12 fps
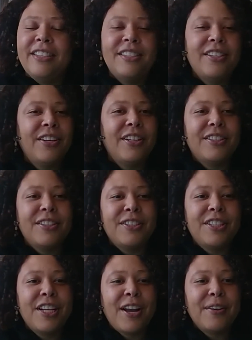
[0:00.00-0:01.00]
started
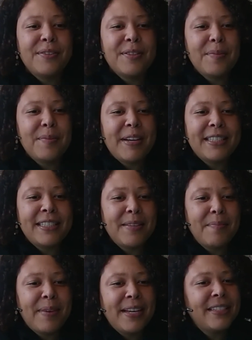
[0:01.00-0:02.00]
searching out the
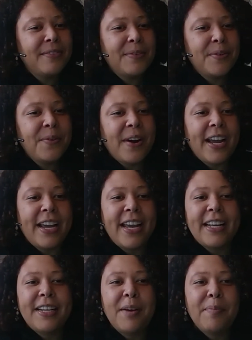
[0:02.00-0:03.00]
best of who I
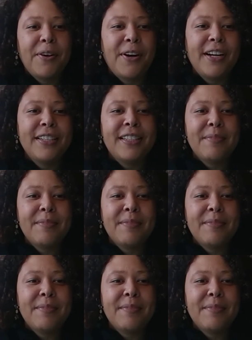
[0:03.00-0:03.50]
had come across